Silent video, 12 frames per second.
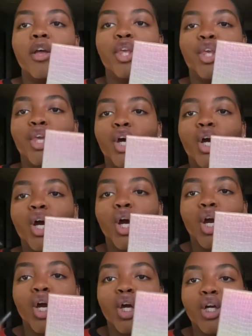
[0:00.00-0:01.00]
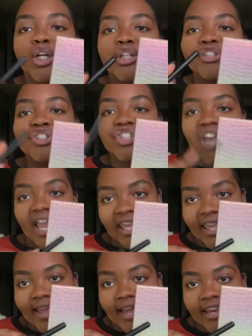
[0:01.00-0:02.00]
your girl
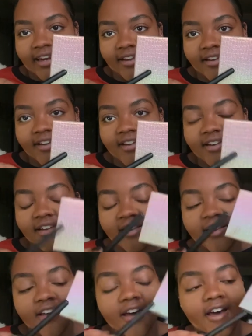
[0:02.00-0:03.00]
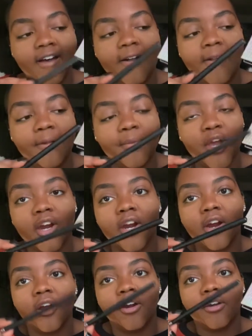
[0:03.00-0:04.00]
Jackie Aina,
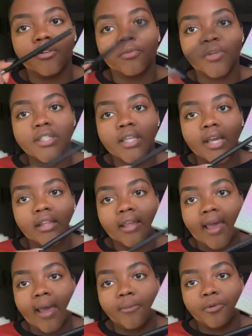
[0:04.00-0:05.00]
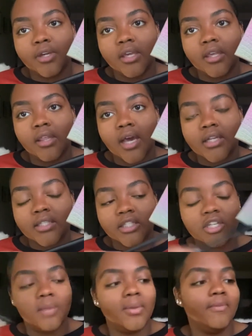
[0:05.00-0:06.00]
her recent collab with
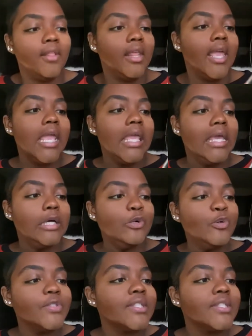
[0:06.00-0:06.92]
Anastasia Beverly Hills.